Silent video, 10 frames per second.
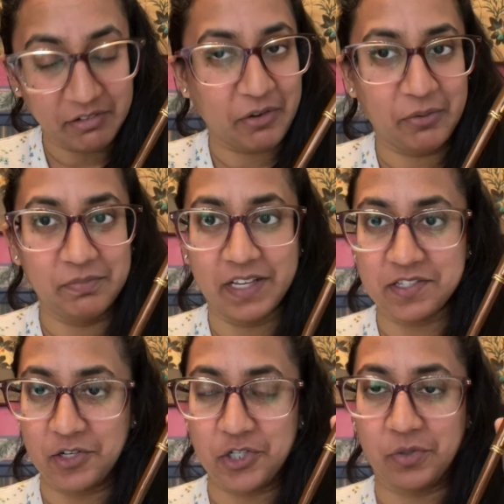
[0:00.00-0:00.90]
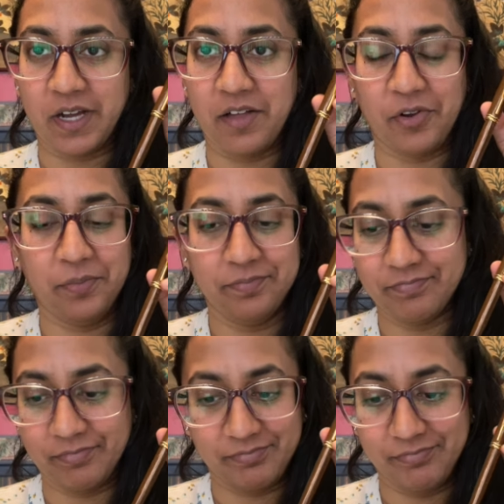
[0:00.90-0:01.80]
Oh, that's not chewy either.
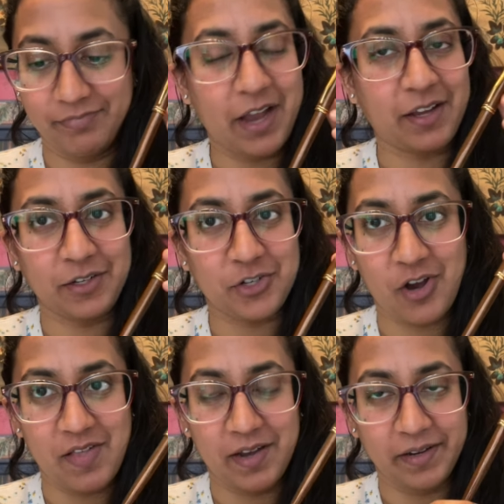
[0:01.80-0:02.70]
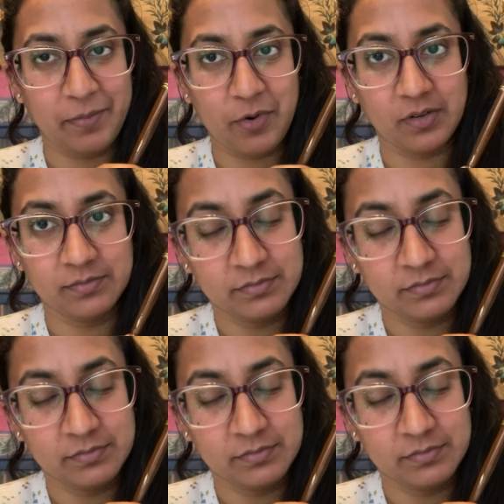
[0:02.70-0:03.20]
Mm, not gonna try that anymore.